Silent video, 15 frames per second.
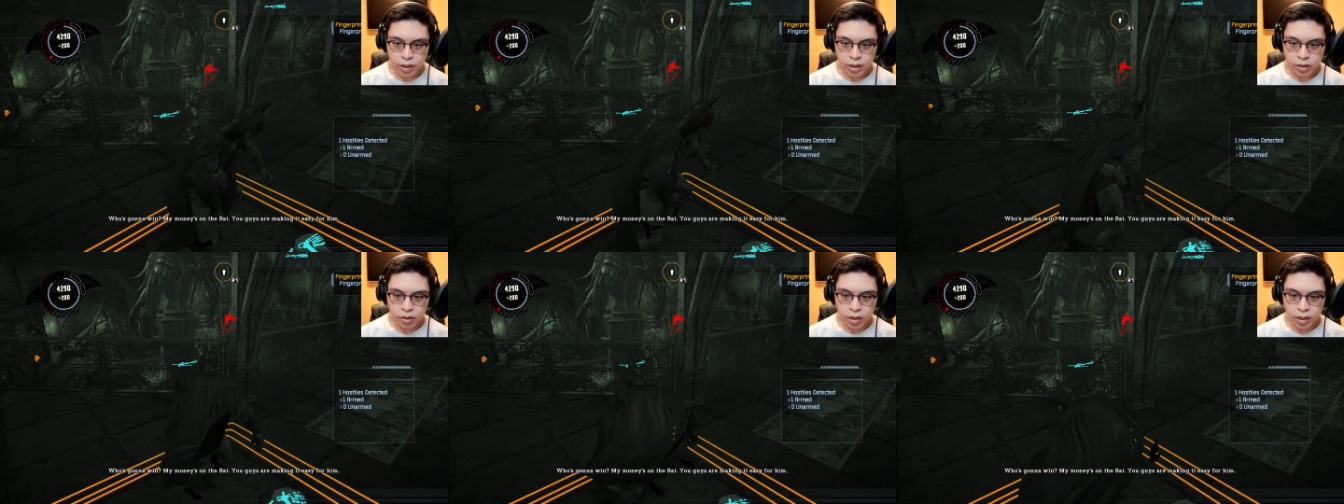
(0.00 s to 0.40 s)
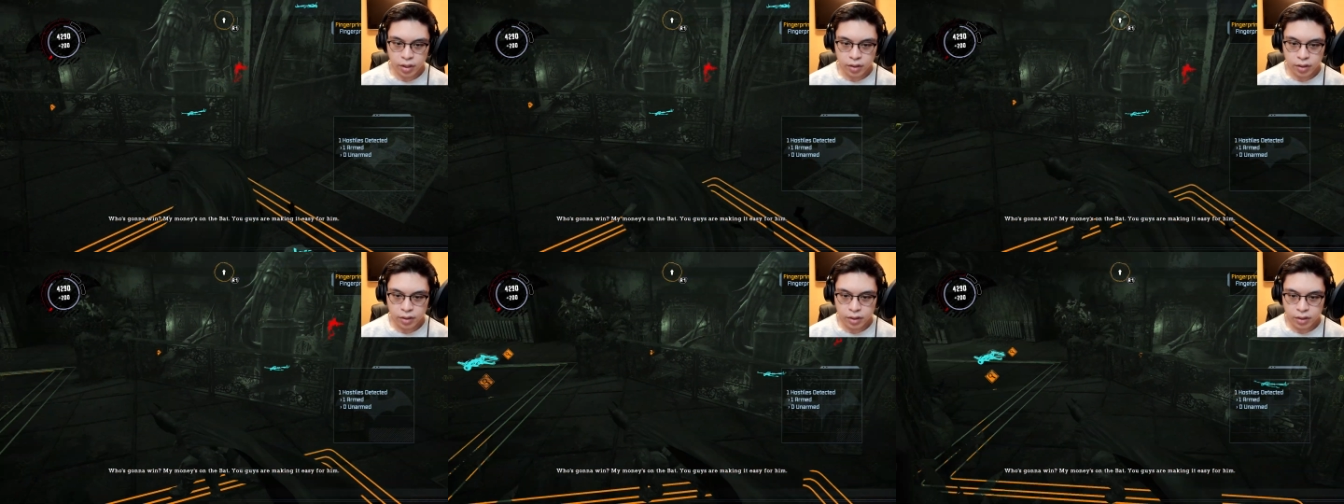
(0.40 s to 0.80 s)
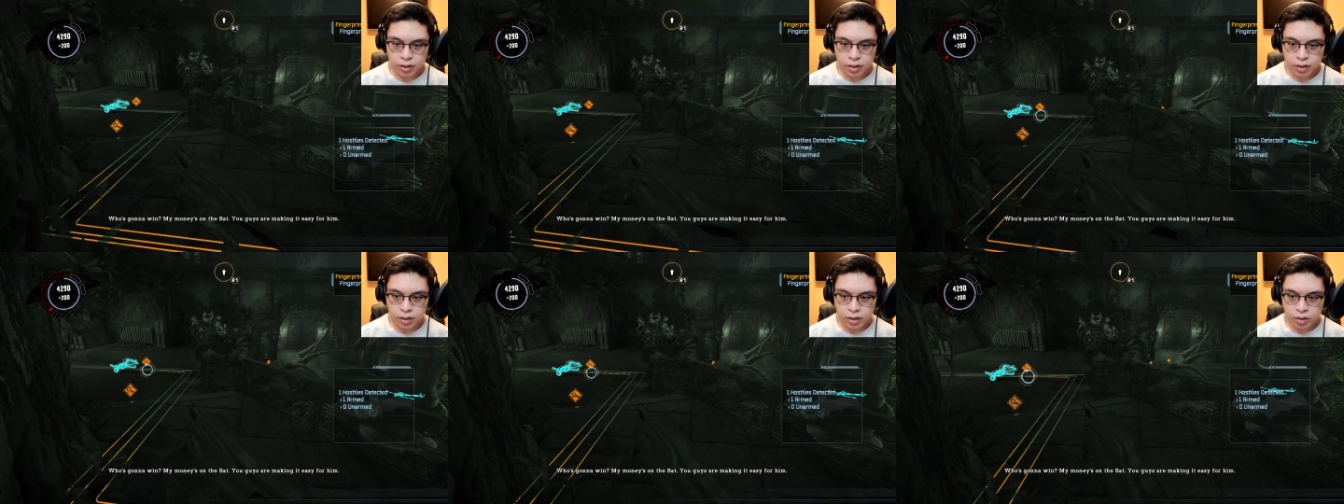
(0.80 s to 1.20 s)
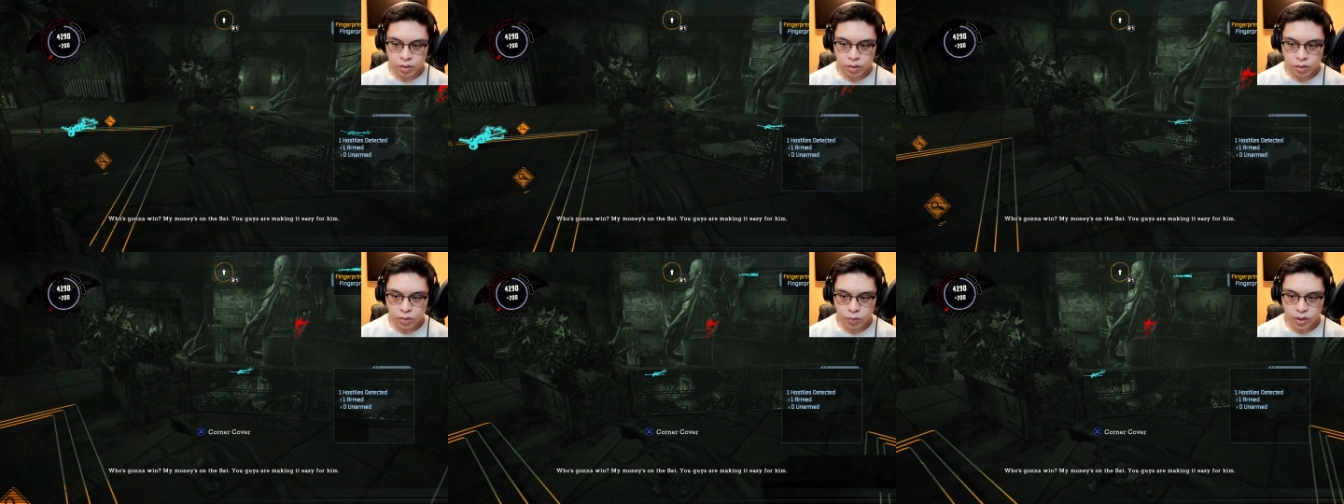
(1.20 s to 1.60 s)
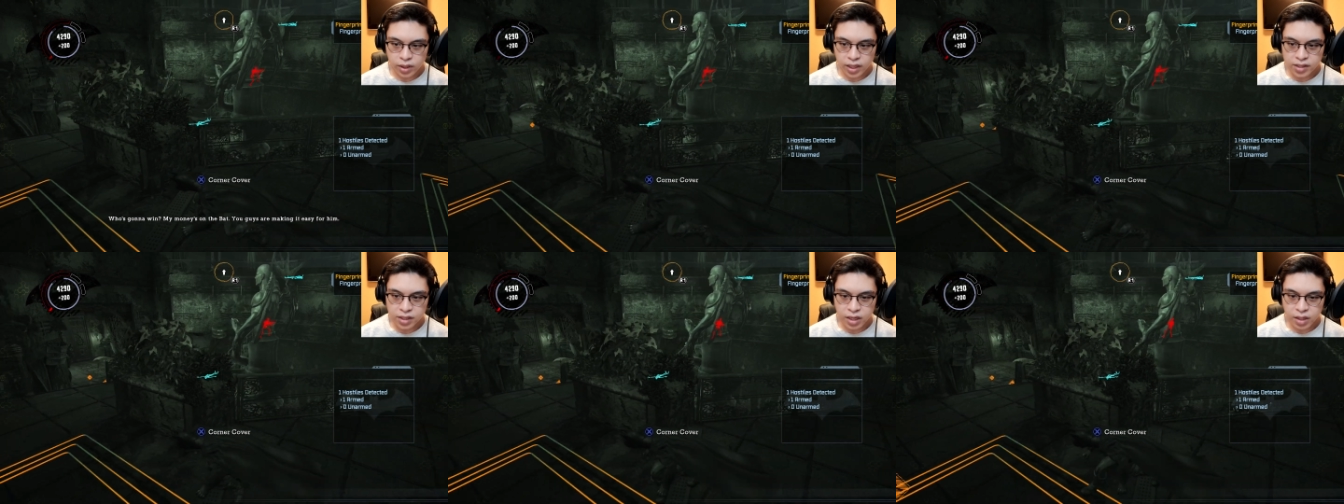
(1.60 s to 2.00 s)
Alright.
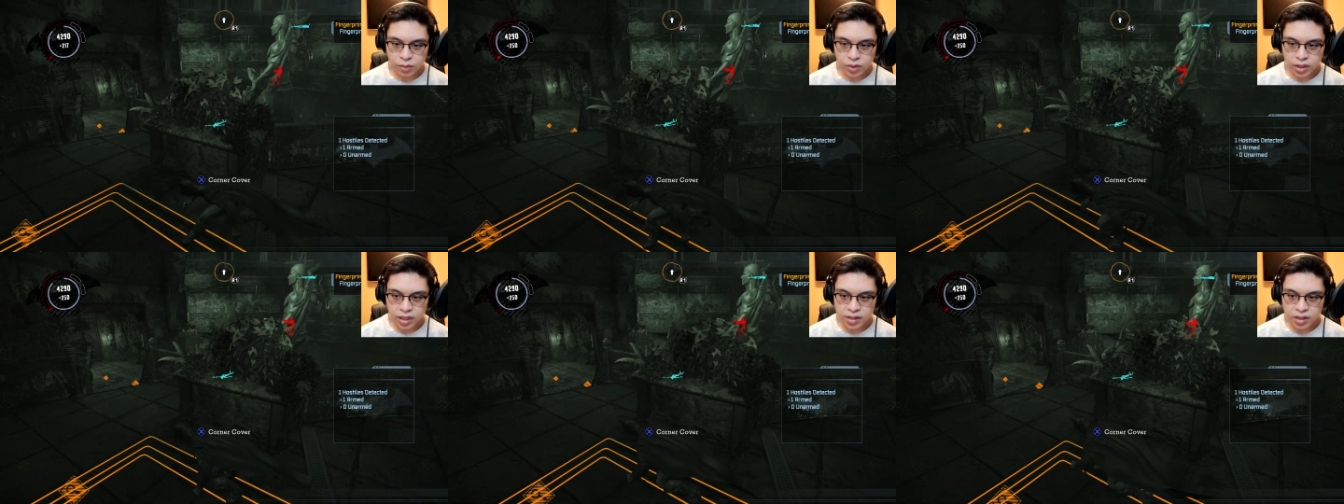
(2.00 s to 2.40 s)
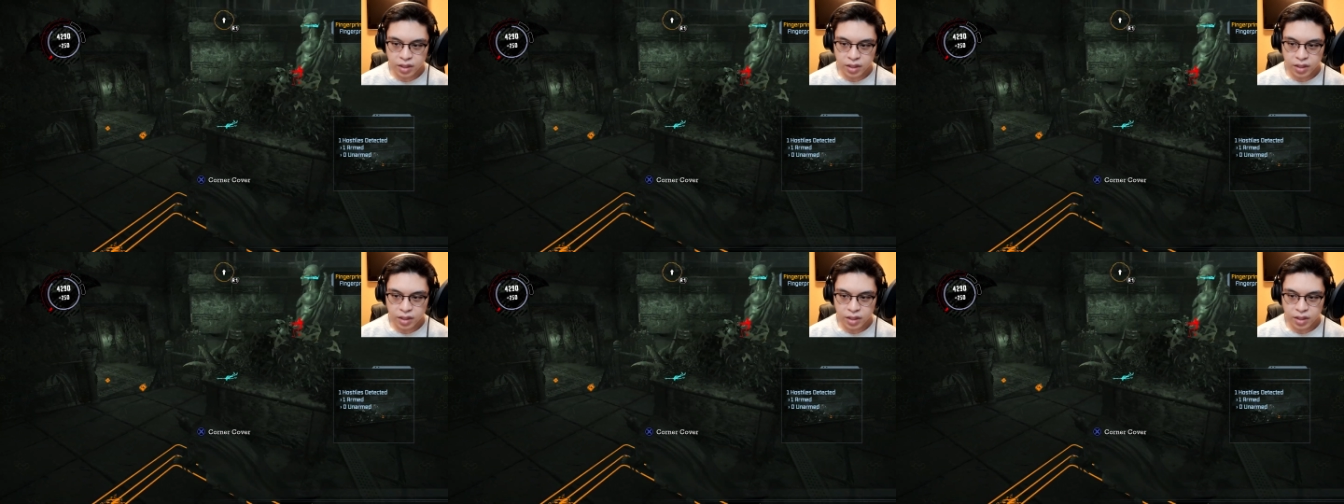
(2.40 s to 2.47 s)
One last guy.